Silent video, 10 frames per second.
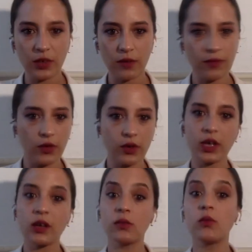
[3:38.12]
of a
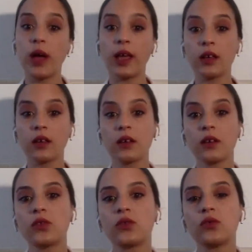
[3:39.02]
metaphorical way
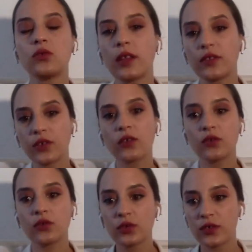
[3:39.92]
to
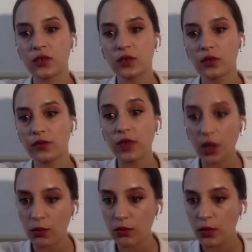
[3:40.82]
enter to this uh,
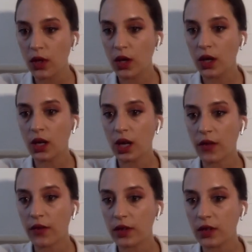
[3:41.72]
film, mm-hmm.
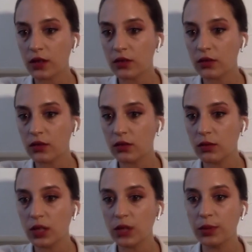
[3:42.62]
and I think that
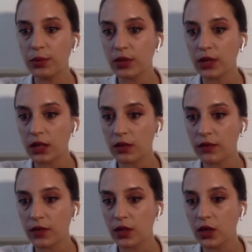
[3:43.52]
uh, many people
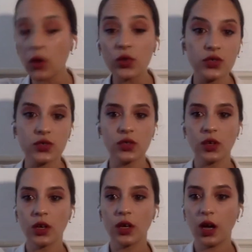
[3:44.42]
can feel
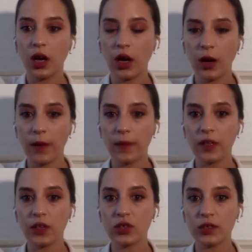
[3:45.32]
ghosts,
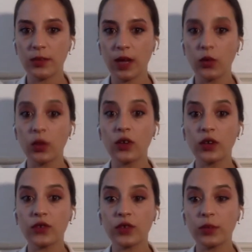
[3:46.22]
uh, not just about
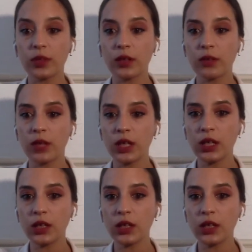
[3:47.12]
one country but uh,